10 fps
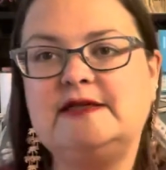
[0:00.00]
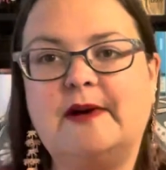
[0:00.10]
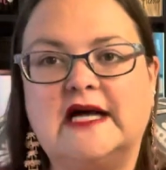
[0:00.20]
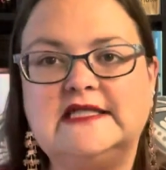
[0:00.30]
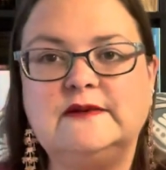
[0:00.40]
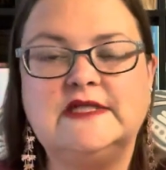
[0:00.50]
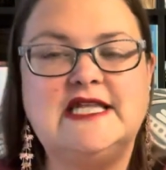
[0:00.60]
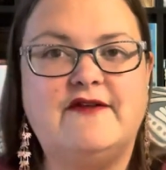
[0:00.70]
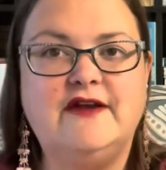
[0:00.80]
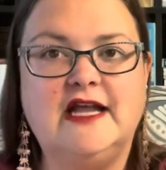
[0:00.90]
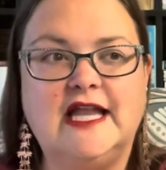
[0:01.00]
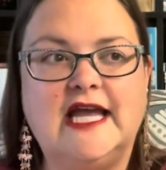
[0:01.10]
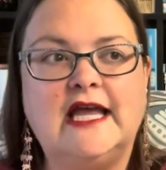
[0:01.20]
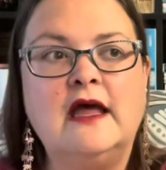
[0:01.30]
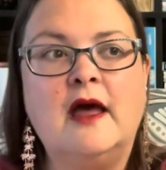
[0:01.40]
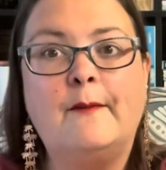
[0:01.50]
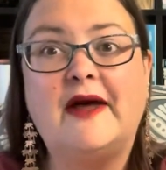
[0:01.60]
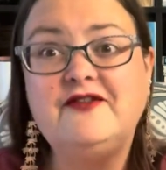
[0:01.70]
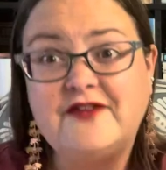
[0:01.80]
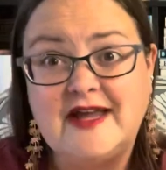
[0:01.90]
Party was definitely my
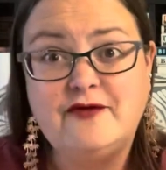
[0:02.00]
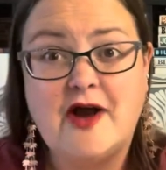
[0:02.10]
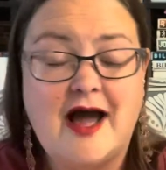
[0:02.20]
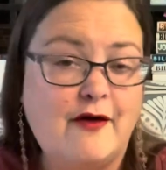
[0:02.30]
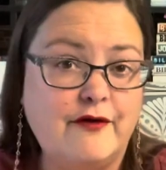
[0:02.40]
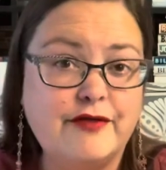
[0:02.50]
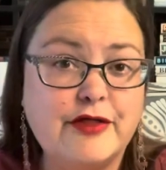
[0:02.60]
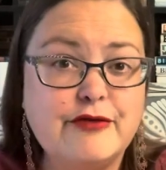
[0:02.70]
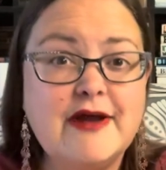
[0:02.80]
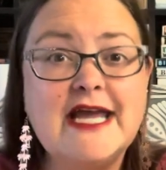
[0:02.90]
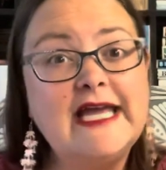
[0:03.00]
favorite out of the three,